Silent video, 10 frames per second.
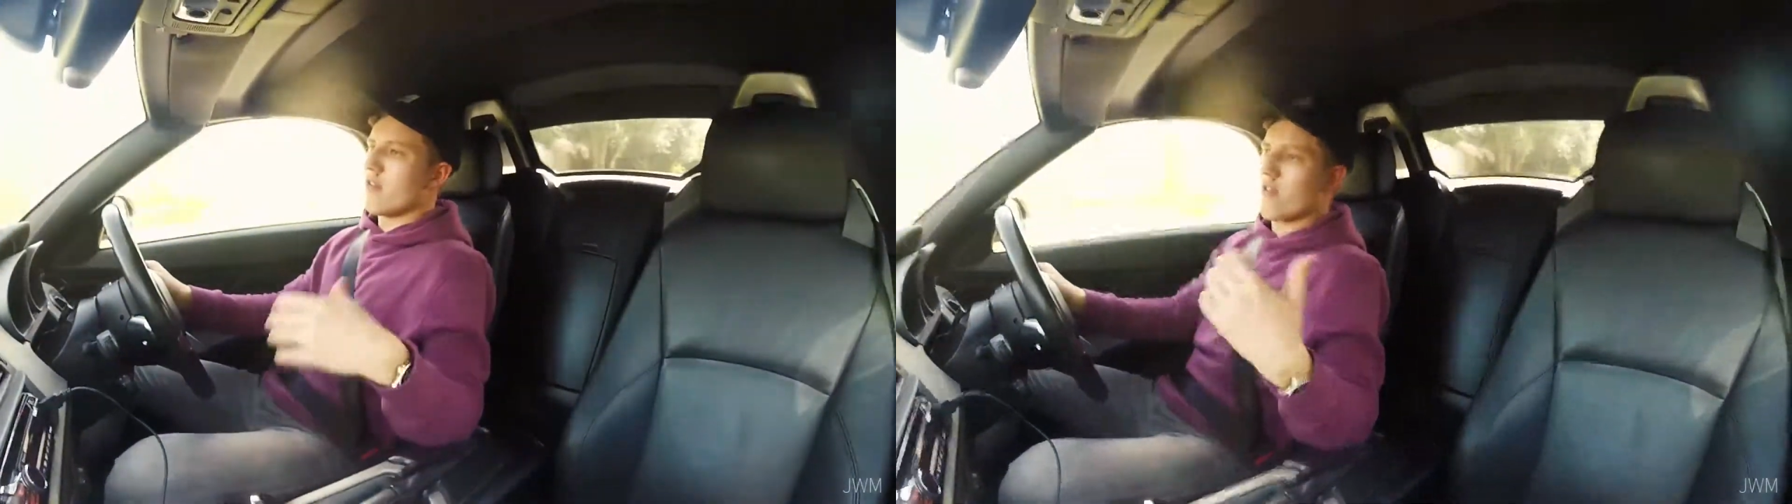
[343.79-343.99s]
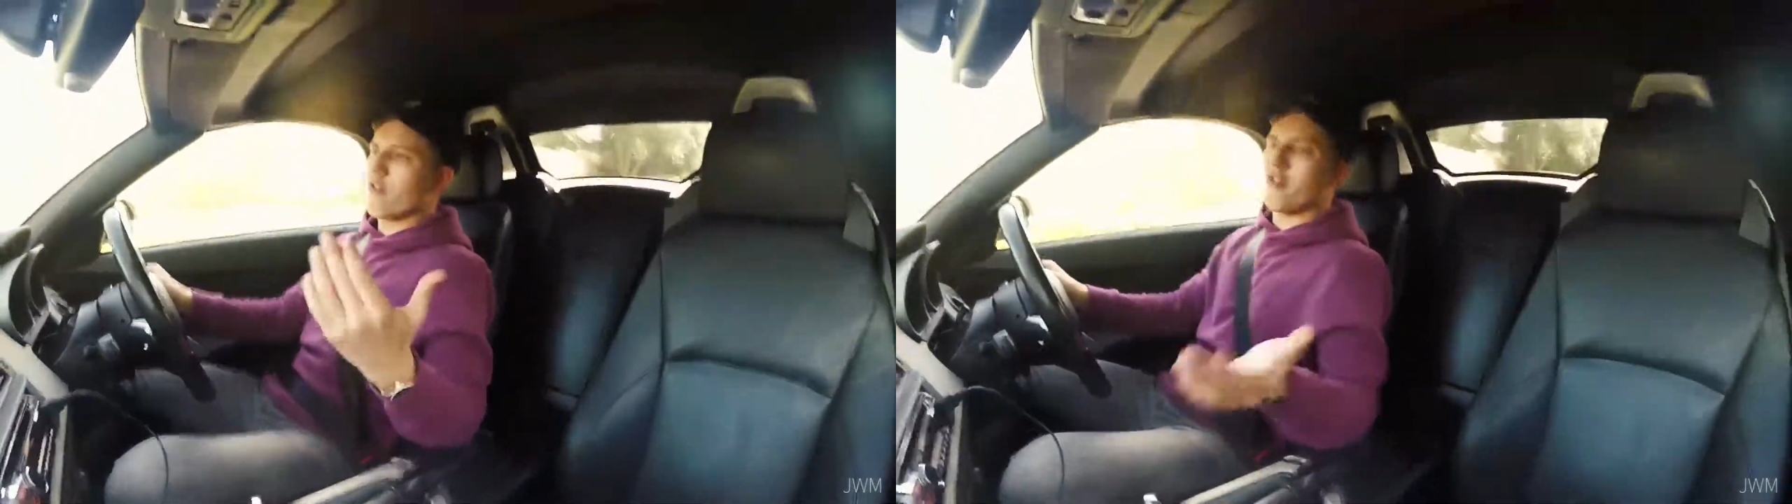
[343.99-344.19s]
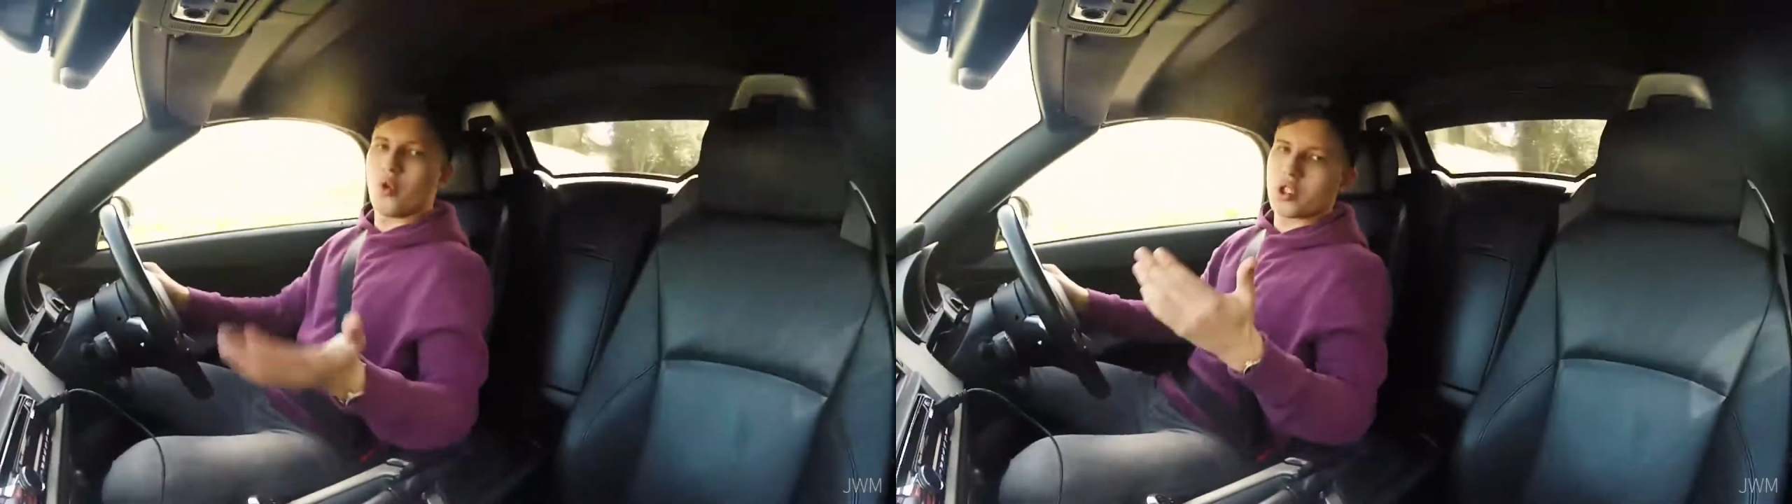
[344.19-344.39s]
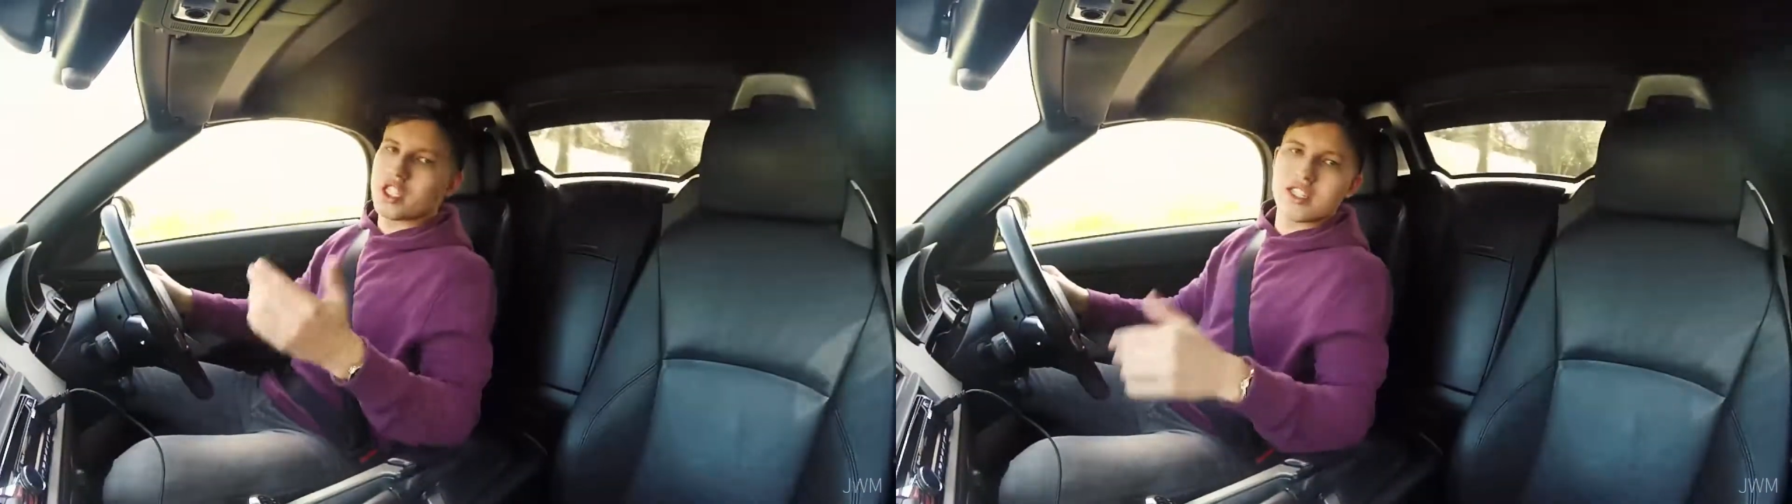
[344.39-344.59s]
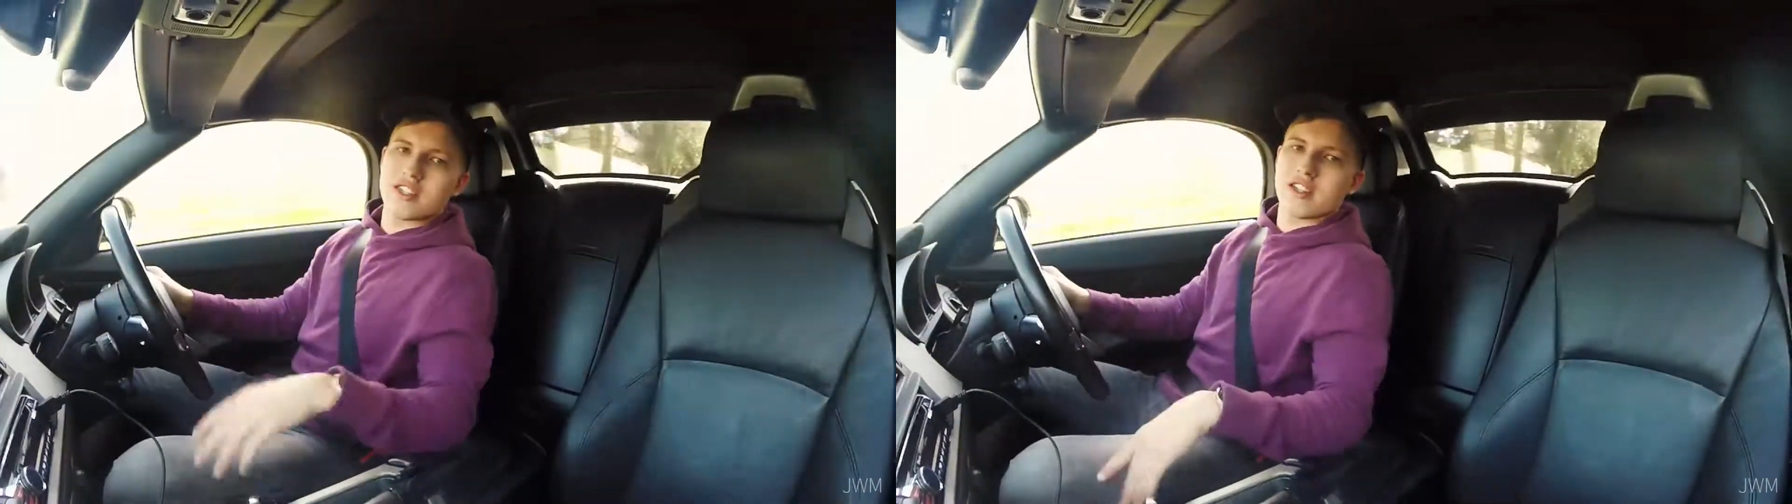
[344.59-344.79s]
from 40
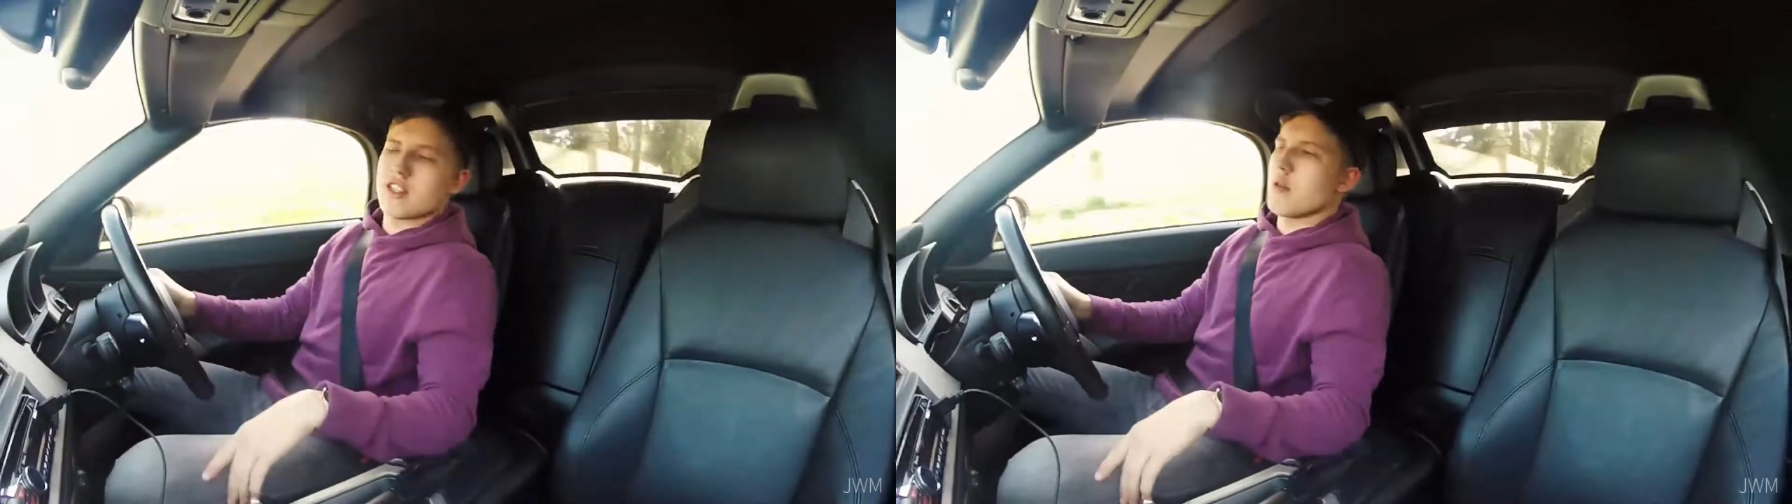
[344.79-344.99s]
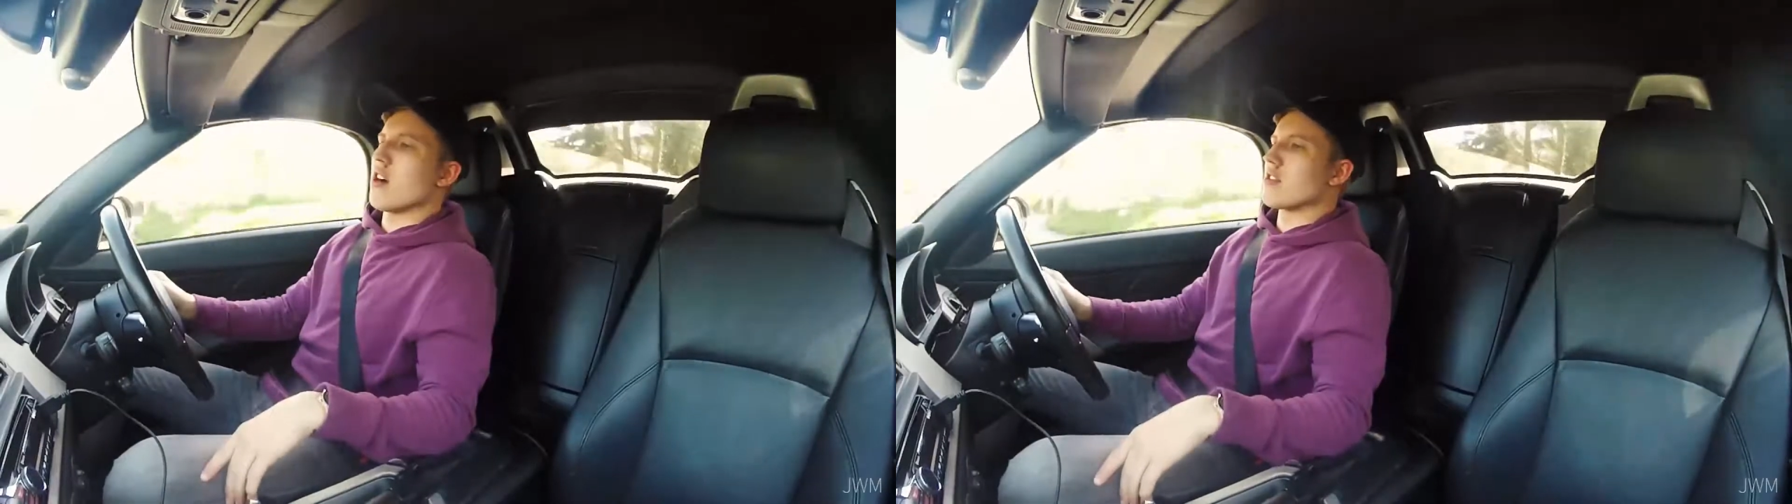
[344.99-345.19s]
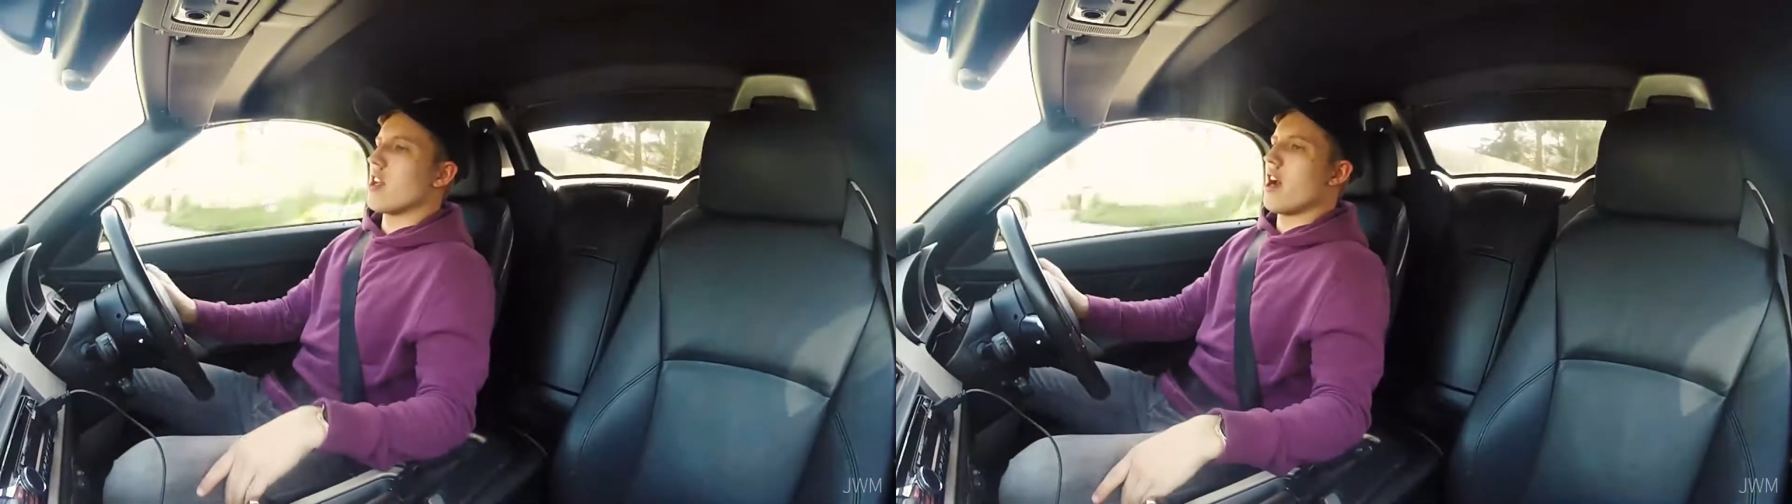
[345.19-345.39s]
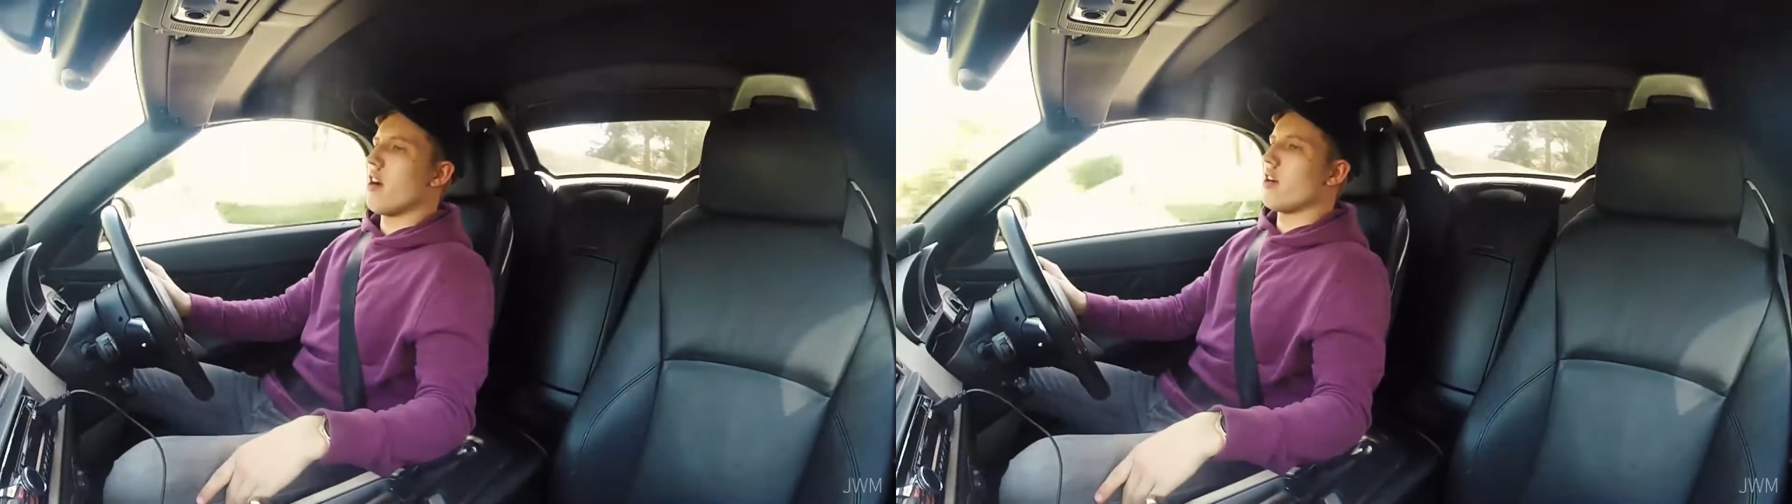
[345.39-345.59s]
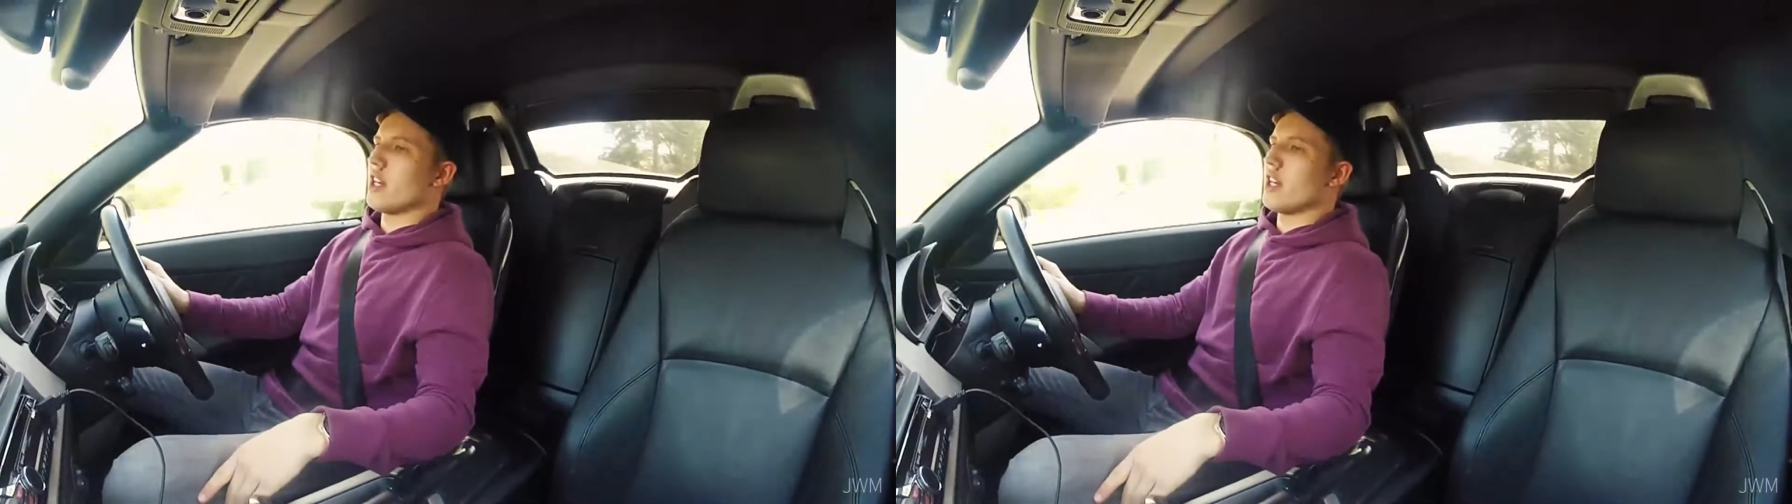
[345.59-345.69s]
to 60 miles an hour